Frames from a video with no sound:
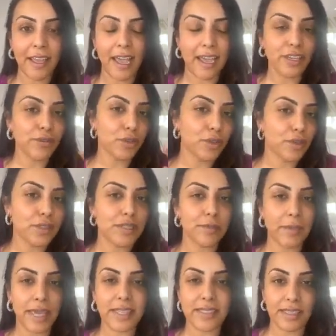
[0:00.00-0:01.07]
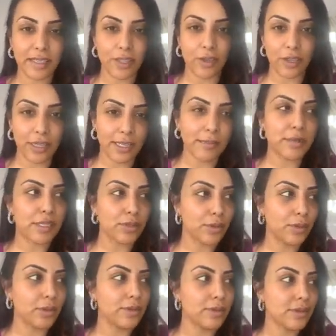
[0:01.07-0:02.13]
and you've got those amazing eucalyptus
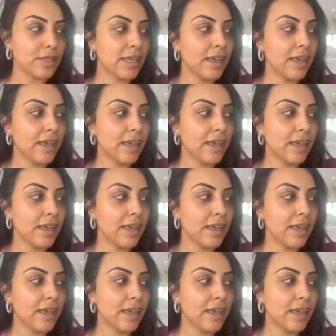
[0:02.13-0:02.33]
oils